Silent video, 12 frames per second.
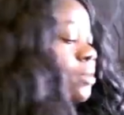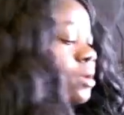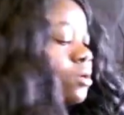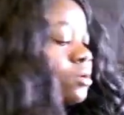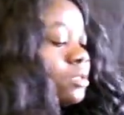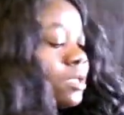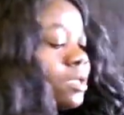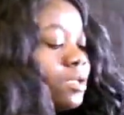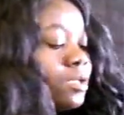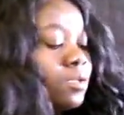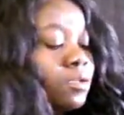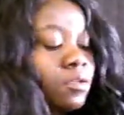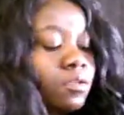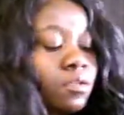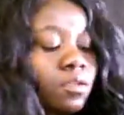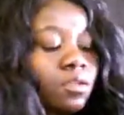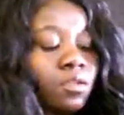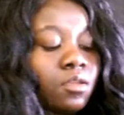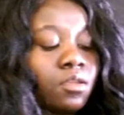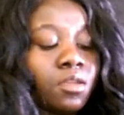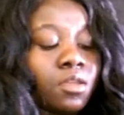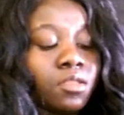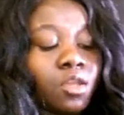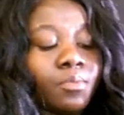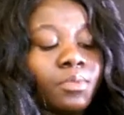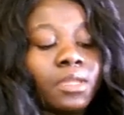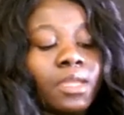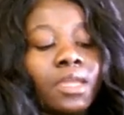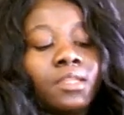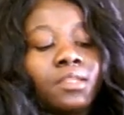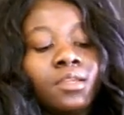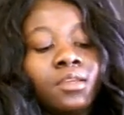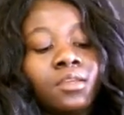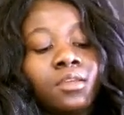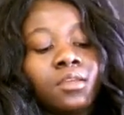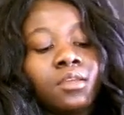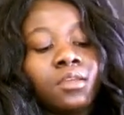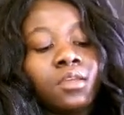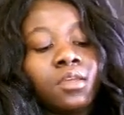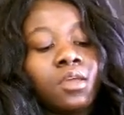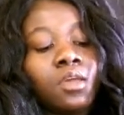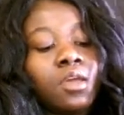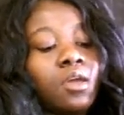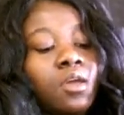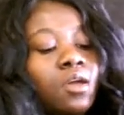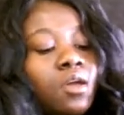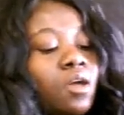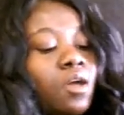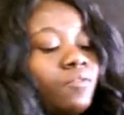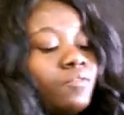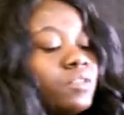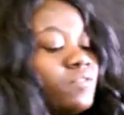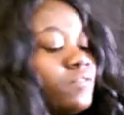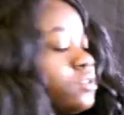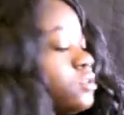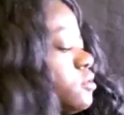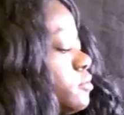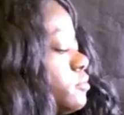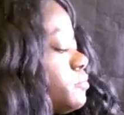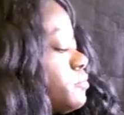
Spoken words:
a bit on the hair, and that'll be the end of this video.